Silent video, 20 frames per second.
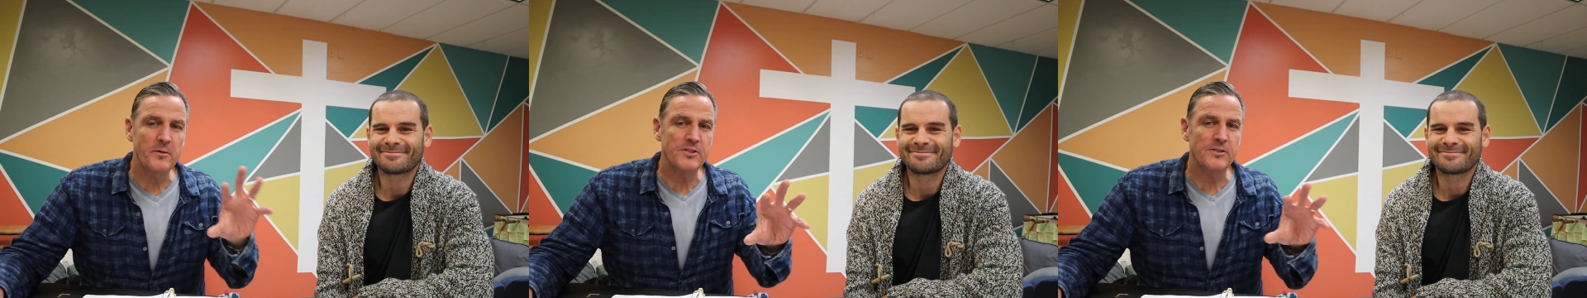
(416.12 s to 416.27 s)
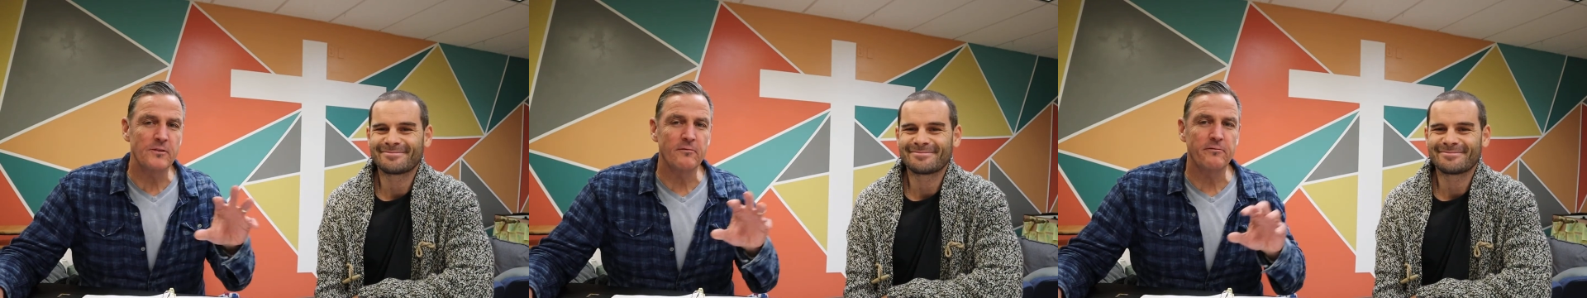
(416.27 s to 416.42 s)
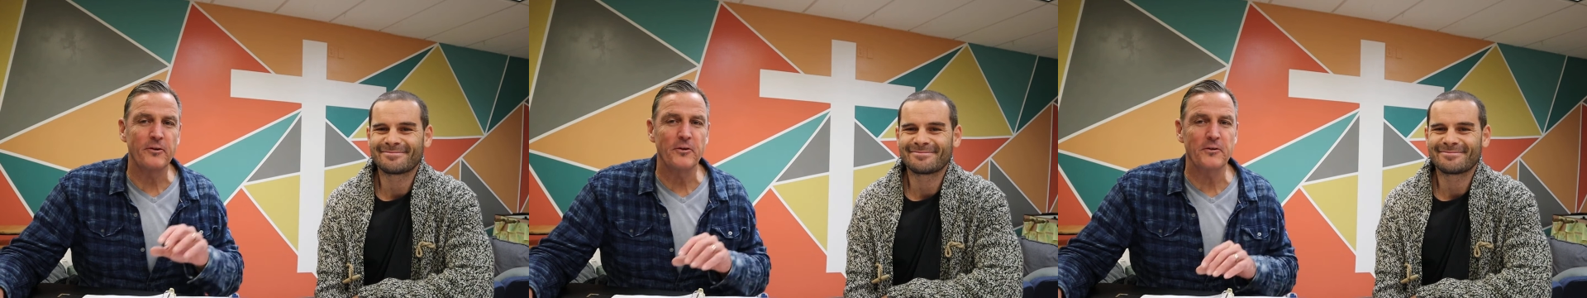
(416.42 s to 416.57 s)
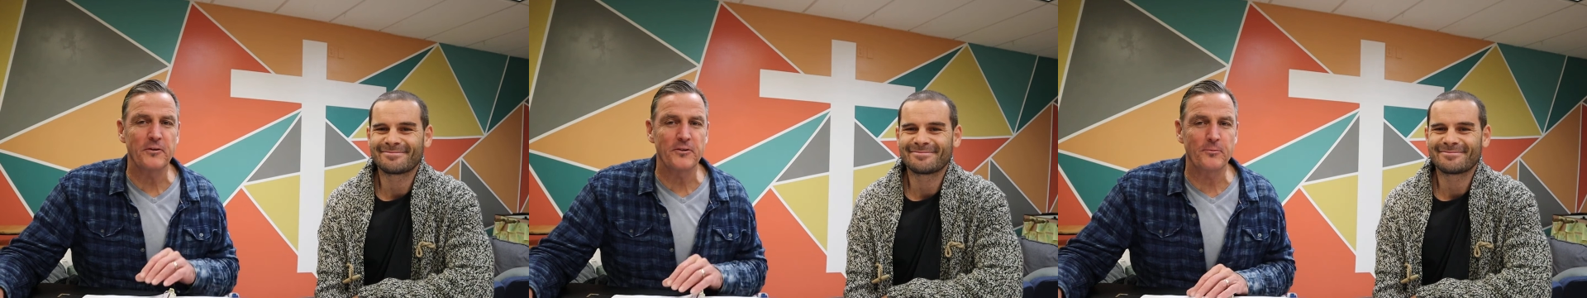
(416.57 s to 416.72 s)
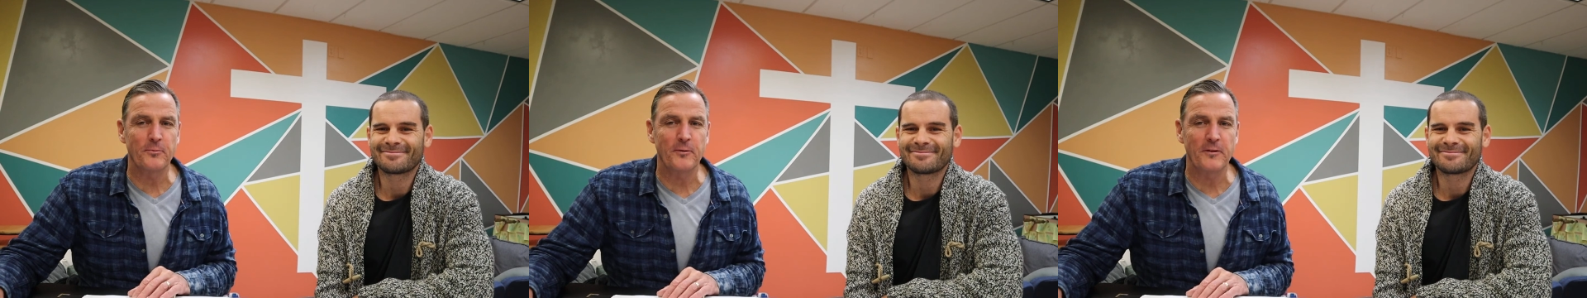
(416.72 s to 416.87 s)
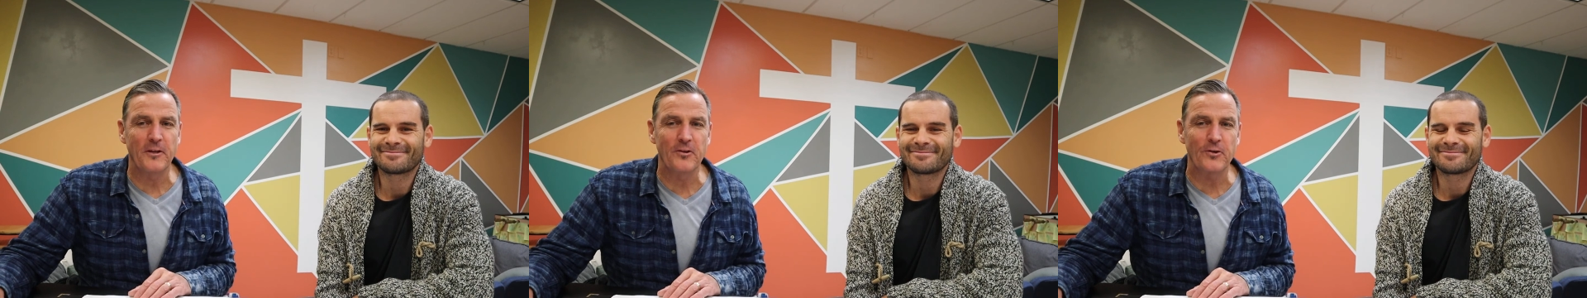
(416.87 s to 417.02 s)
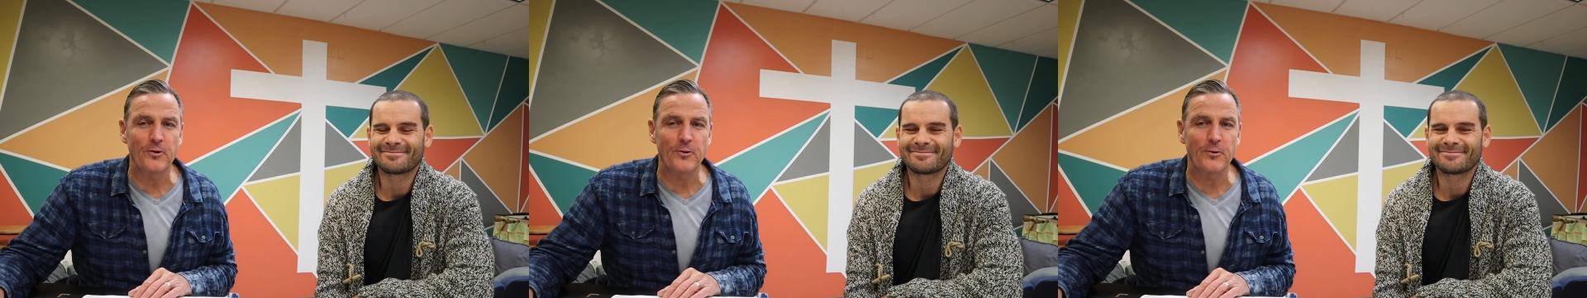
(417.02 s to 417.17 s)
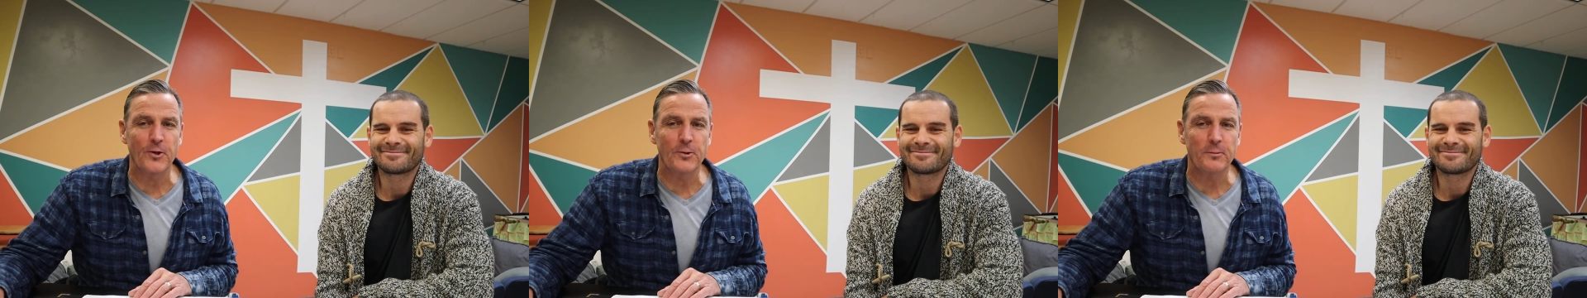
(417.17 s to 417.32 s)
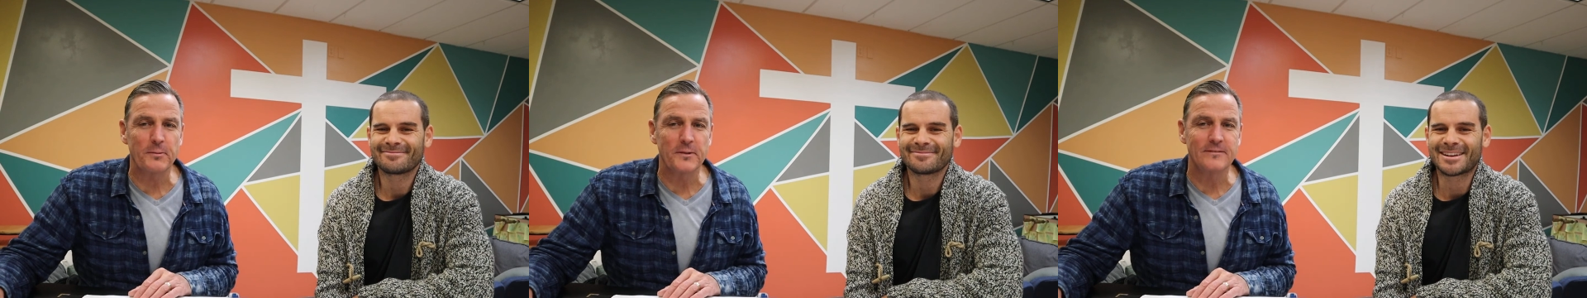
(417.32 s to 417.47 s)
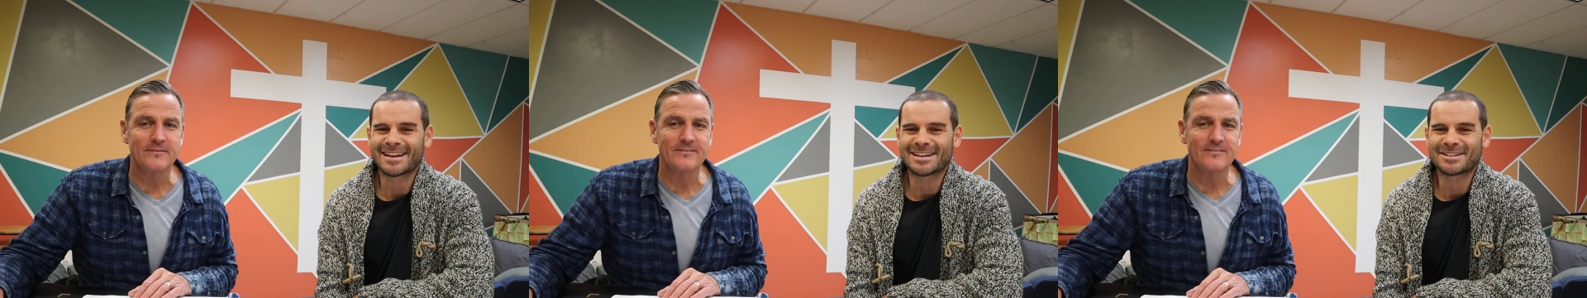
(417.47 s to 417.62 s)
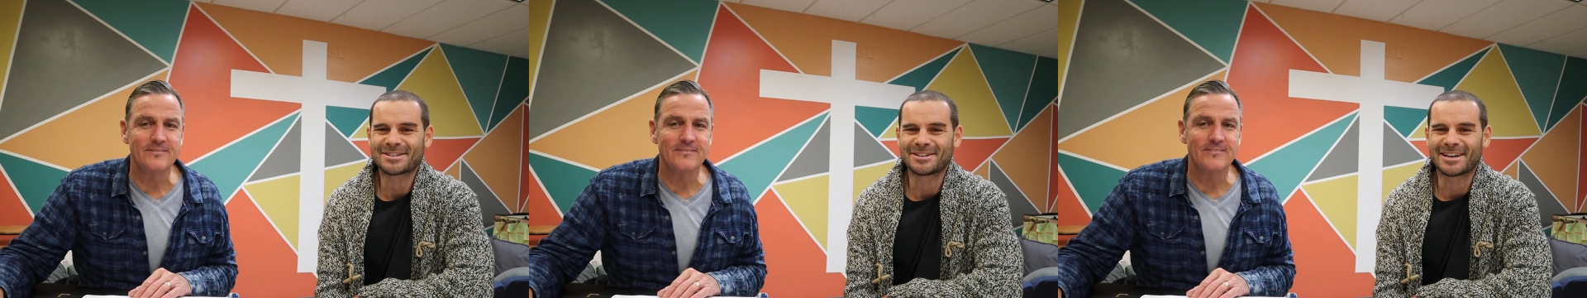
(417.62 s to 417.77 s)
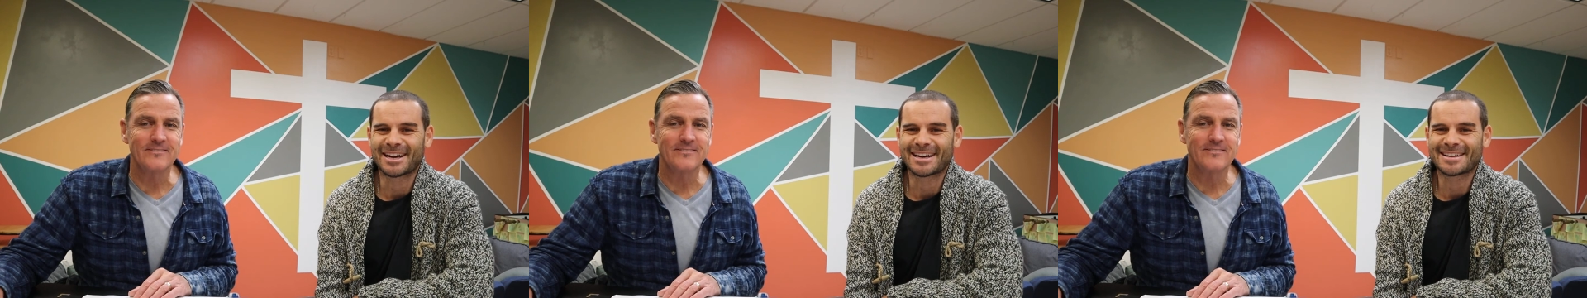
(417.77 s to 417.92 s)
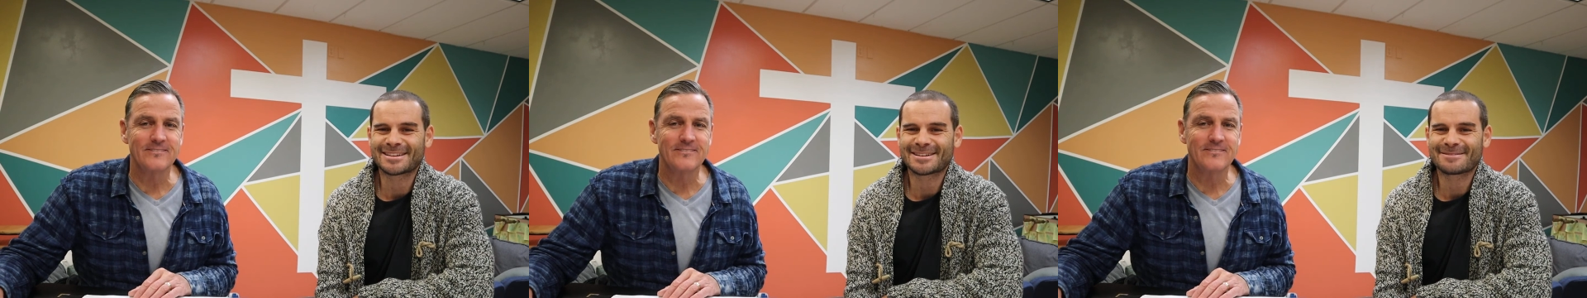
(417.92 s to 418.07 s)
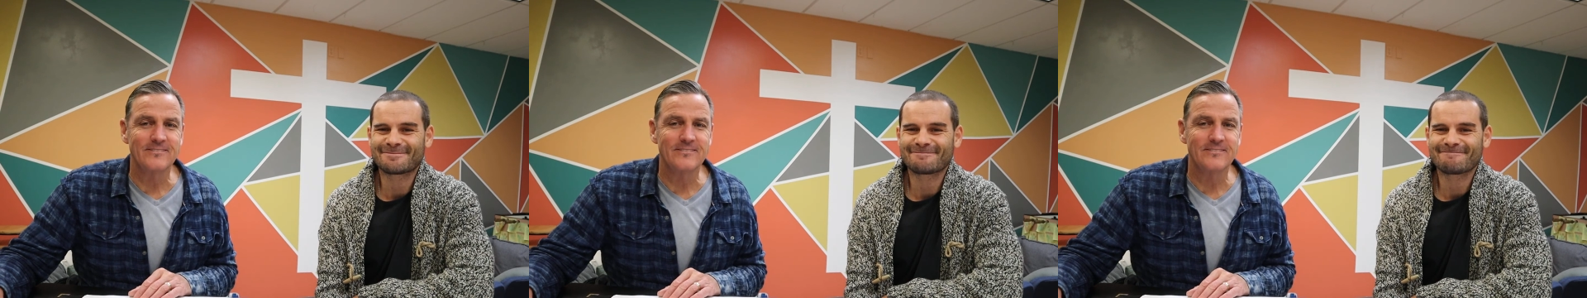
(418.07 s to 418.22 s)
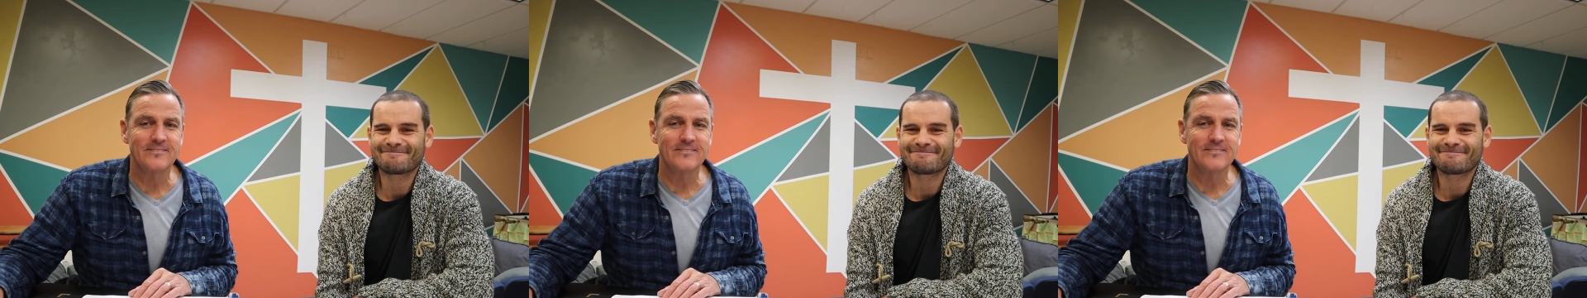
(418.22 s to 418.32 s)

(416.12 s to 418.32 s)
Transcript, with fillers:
Speaker 1: mission focus within your group. Thanks, you guys.